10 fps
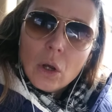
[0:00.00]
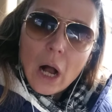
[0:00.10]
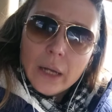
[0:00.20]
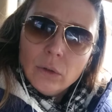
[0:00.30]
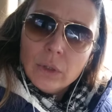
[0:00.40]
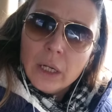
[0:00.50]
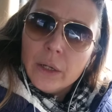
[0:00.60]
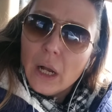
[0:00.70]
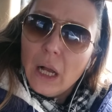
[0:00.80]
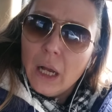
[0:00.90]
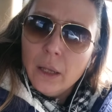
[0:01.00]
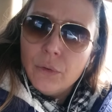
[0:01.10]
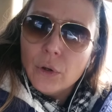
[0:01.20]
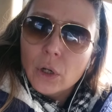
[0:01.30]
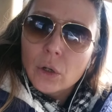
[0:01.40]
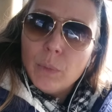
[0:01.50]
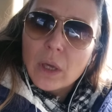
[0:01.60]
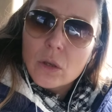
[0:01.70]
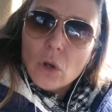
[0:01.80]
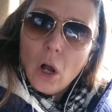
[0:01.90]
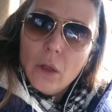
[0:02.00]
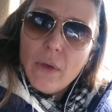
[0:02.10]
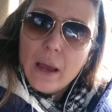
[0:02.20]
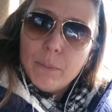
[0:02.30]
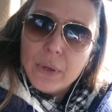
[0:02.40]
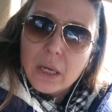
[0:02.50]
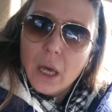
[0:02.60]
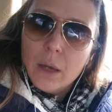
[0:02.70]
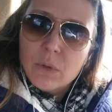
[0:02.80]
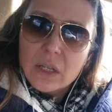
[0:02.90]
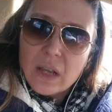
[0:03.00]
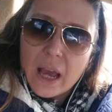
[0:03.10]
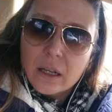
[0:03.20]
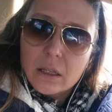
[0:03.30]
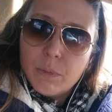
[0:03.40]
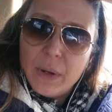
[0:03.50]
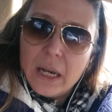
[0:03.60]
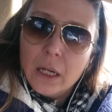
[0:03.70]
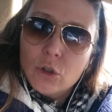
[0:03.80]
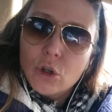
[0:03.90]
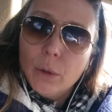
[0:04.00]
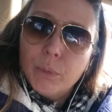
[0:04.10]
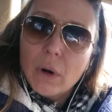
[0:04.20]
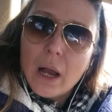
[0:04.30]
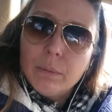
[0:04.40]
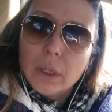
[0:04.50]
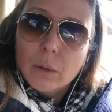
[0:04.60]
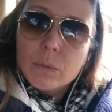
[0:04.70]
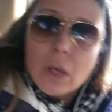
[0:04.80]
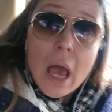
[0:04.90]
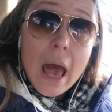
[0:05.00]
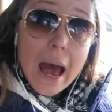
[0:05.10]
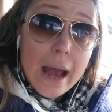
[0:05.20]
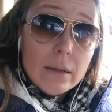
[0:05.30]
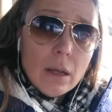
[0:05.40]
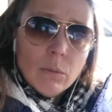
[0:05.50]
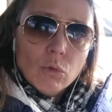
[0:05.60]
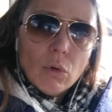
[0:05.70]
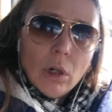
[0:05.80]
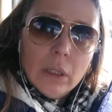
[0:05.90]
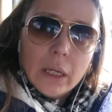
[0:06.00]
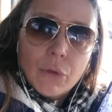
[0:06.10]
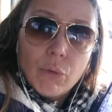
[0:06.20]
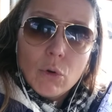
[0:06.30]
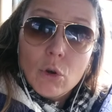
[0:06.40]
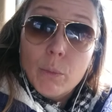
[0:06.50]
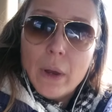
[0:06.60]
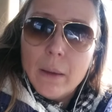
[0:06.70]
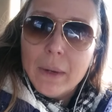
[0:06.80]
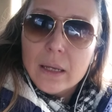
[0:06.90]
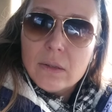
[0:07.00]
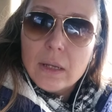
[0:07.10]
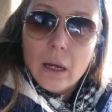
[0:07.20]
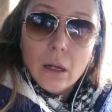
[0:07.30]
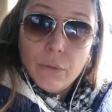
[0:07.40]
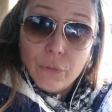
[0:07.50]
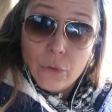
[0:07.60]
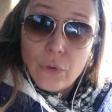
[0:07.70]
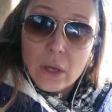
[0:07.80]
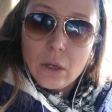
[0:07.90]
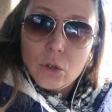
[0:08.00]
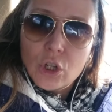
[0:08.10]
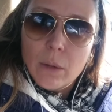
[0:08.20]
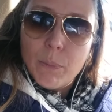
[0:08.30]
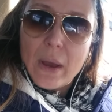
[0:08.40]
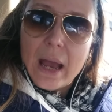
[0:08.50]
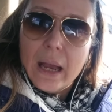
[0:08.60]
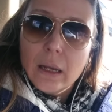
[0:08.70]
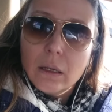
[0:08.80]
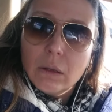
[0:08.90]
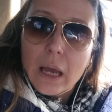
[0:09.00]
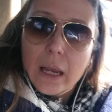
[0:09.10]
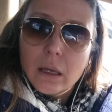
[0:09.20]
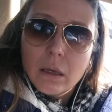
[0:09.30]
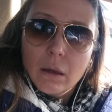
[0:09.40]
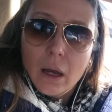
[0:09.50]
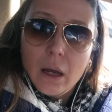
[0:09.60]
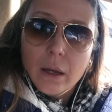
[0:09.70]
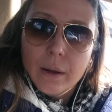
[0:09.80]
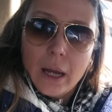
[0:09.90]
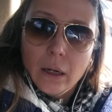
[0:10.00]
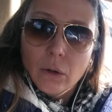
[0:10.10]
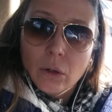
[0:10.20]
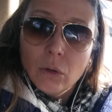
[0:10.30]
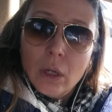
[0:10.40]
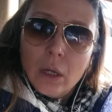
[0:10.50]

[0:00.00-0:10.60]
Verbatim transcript: I don't need either because all that becomes is exponential problems. As I'm rolling through by myself, the shitbag, like, uh, I don't know,